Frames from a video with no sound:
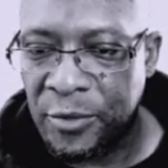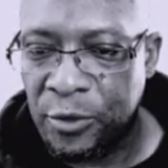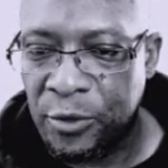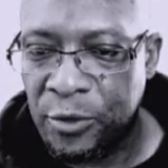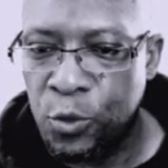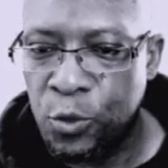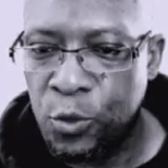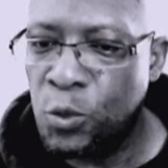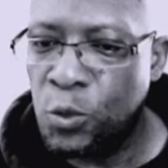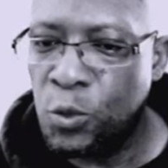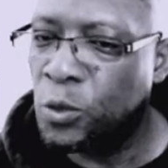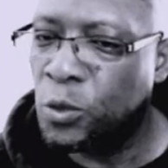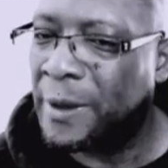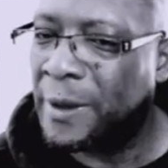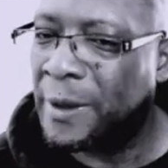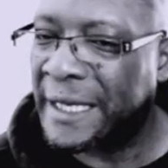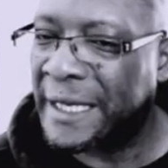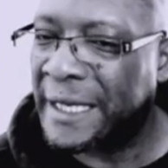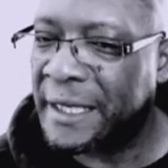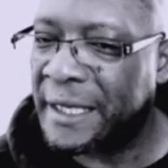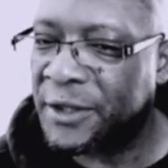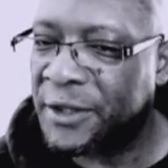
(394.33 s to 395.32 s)
Ooh, do I
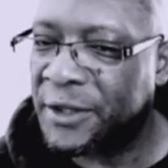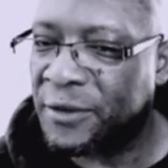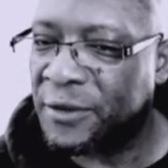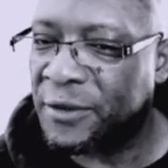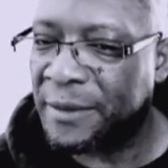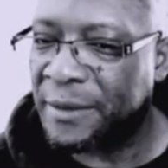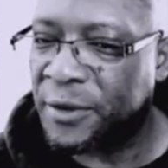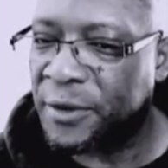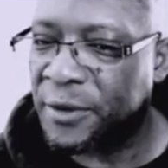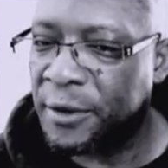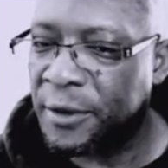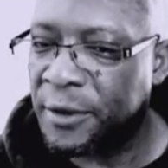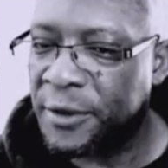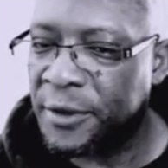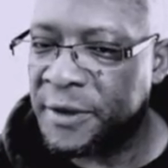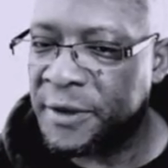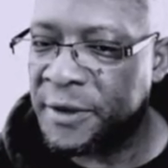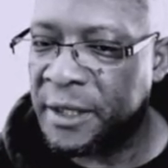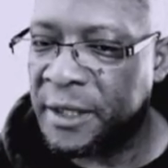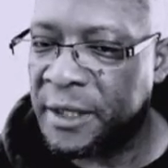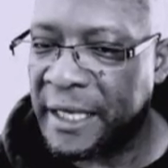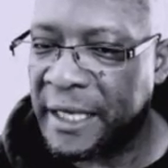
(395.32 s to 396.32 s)
get it trapped though?
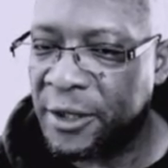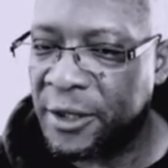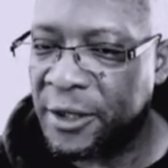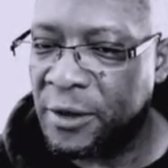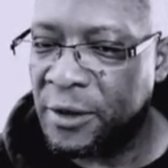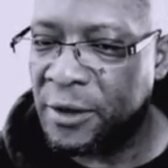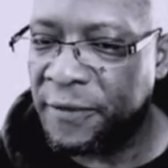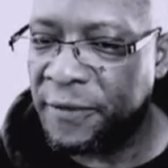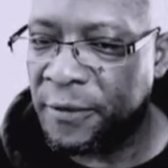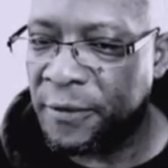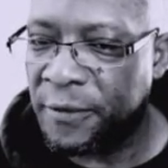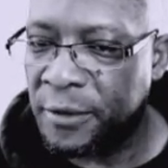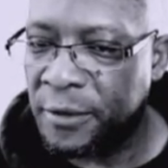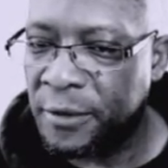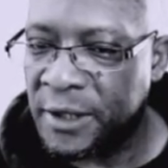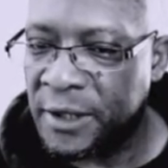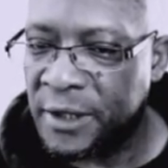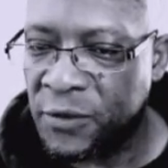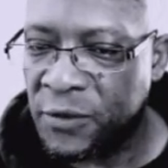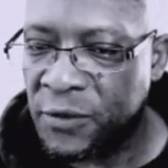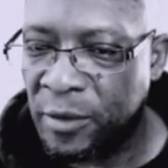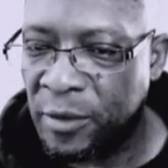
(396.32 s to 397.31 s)
Does the knight go in front?
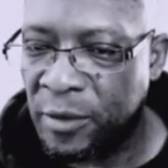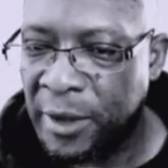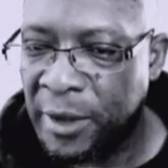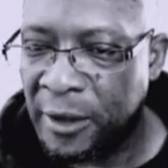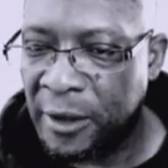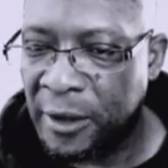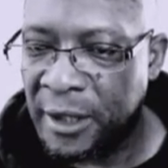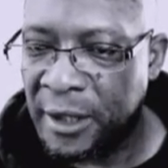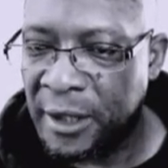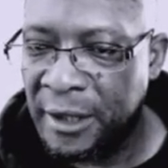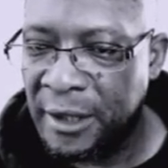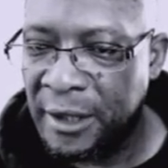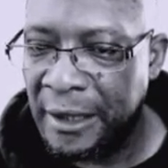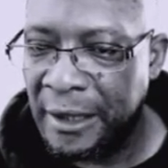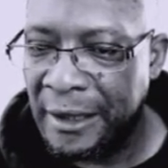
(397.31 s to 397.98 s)
Is there a blocker?